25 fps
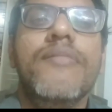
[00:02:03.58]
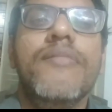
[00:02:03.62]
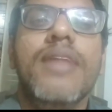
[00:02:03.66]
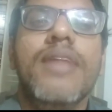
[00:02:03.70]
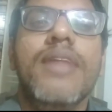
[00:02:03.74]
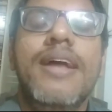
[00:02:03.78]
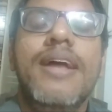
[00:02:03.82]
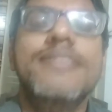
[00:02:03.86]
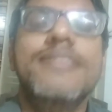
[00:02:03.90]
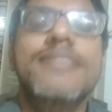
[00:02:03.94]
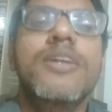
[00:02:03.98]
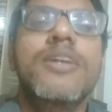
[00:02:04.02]

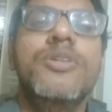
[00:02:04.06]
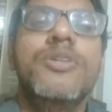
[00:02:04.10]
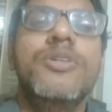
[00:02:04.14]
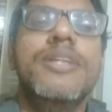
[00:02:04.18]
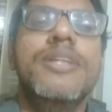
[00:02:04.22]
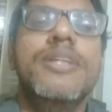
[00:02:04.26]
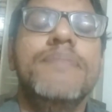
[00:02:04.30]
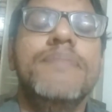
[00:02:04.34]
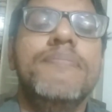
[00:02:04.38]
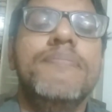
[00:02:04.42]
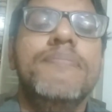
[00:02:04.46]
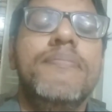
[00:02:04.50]
That's a good
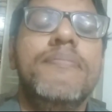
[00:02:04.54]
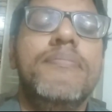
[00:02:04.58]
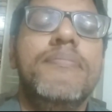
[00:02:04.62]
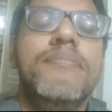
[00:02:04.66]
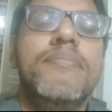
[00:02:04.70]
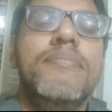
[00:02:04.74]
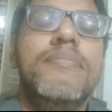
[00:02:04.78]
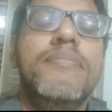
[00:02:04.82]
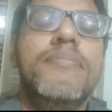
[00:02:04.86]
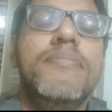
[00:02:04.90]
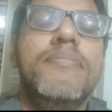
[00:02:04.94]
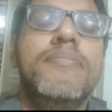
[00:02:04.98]
thing.
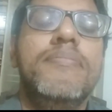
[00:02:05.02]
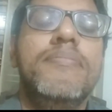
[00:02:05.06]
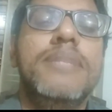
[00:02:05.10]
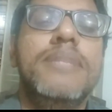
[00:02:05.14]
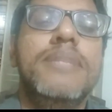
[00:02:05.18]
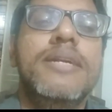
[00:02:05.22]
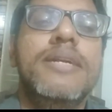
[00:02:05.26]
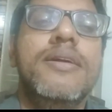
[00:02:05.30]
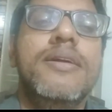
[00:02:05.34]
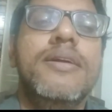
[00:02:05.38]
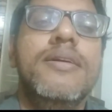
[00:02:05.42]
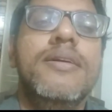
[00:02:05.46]
But
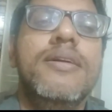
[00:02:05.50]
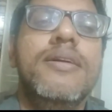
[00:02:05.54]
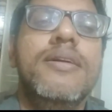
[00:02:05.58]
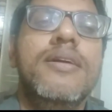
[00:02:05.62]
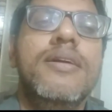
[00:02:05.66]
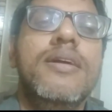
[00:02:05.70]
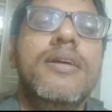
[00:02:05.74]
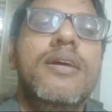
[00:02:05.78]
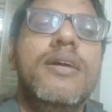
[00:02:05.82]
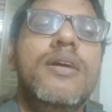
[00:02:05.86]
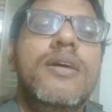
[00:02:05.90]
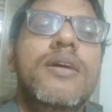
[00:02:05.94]

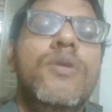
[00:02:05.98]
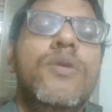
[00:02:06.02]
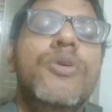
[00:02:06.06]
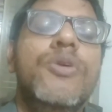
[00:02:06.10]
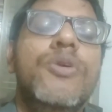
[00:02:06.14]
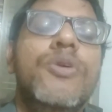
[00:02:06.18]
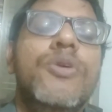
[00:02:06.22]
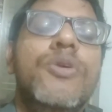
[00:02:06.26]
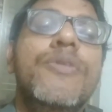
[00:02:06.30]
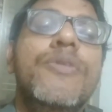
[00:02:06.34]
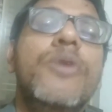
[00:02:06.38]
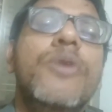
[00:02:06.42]

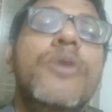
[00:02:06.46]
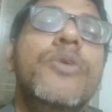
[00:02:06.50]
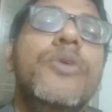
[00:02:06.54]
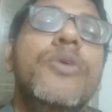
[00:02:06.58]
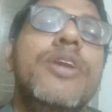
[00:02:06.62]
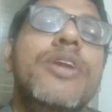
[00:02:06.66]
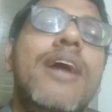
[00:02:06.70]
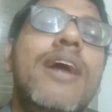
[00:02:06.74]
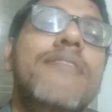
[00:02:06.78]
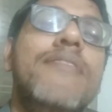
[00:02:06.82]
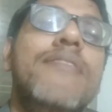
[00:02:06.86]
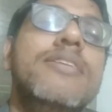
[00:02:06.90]
what we're going
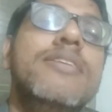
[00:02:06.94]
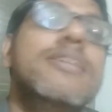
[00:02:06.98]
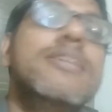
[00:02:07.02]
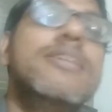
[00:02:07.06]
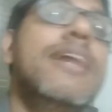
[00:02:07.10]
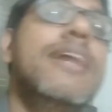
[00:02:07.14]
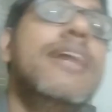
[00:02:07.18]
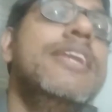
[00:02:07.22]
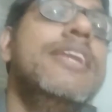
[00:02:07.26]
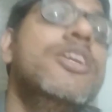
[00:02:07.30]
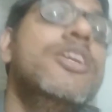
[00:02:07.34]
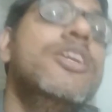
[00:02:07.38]
to have is,
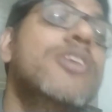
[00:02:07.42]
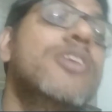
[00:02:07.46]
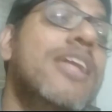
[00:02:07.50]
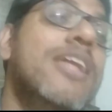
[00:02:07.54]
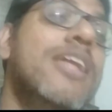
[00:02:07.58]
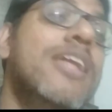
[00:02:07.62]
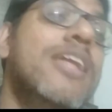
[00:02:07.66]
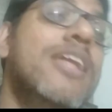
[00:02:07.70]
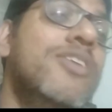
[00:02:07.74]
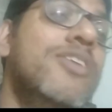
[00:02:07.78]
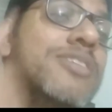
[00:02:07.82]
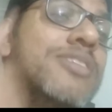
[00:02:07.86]
I need to
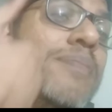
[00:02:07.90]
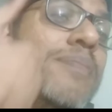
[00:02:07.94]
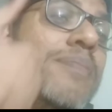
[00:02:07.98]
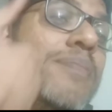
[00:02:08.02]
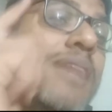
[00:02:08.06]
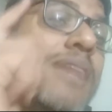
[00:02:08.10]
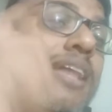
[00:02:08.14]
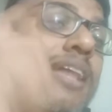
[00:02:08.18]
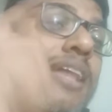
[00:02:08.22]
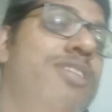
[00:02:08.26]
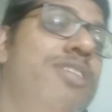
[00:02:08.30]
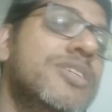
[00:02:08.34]
tell you
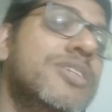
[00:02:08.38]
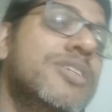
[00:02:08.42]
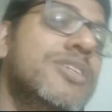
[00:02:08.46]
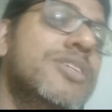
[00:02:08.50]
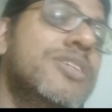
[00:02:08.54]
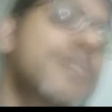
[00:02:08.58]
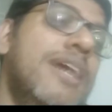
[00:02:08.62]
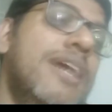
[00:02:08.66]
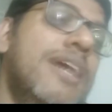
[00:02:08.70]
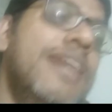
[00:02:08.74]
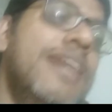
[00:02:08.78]
something else today.